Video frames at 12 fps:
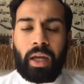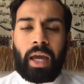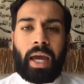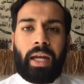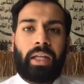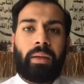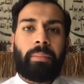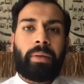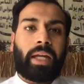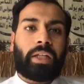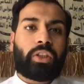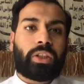and he
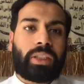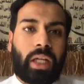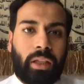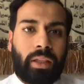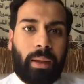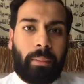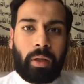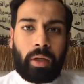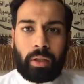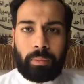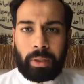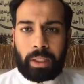began to tell them,
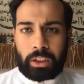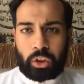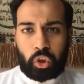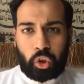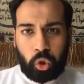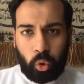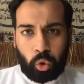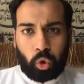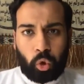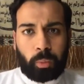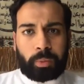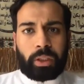because two
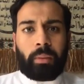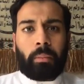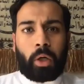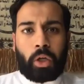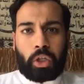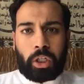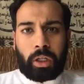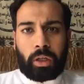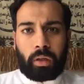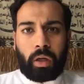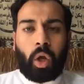groups emerged here.